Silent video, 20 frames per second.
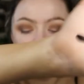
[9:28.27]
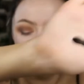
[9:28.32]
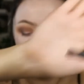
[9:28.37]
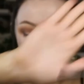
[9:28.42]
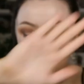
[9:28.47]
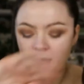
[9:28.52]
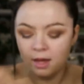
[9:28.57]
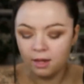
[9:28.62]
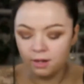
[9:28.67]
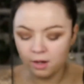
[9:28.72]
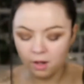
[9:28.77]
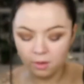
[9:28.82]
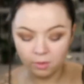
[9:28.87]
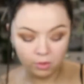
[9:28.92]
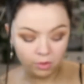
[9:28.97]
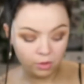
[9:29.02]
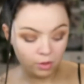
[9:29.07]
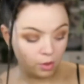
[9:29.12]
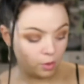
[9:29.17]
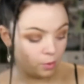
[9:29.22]
and I'm
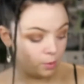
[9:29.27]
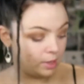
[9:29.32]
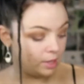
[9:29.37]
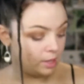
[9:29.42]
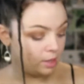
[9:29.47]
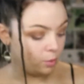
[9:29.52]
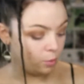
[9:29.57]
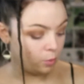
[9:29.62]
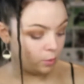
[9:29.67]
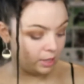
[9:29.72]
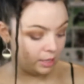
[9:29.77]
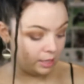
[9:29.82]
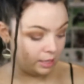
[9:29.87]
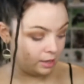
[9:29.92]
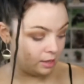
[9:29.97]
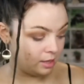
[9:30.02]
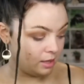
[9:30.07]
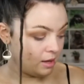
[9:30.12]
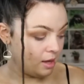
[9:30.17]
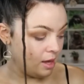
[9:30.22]
gonna go in with,
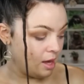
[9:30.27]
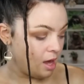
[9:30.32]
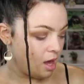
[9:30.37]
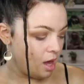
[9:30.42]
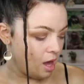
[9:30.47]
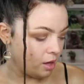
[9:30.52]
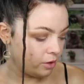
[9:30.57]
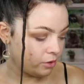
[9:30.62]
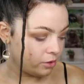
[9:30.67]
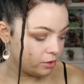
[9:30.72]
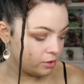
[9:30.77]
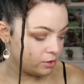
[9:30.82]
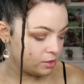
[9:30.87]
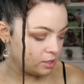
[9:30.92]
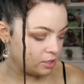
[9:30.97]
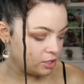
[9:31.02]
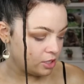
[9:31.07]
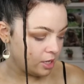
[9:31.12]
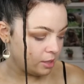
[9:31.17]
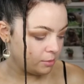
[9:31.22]
I'm gonna use
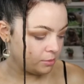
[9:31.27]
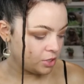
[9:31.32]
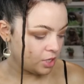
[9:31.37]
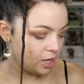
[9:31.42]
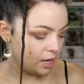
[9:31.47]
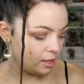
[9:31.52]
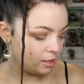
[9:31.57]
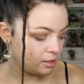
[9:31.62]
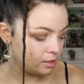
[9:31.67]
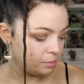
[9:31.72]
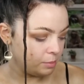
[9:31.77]
the James Charles